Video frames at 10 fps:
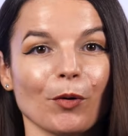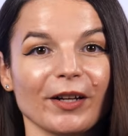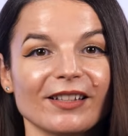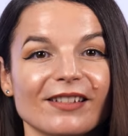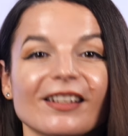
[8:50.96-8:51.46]

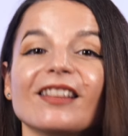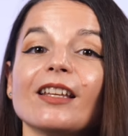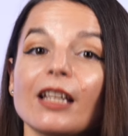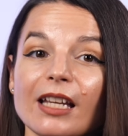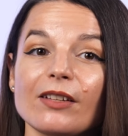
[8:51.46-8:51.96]
points, the
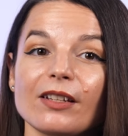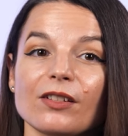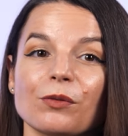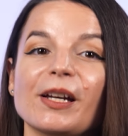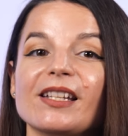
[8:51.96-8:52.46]

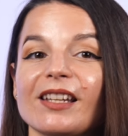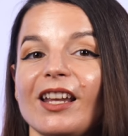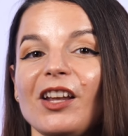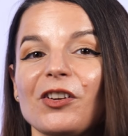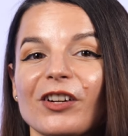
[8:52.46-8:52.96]
easiest way to
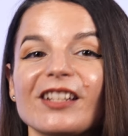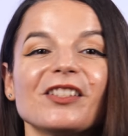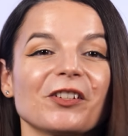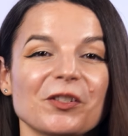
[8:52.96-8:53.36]
increase your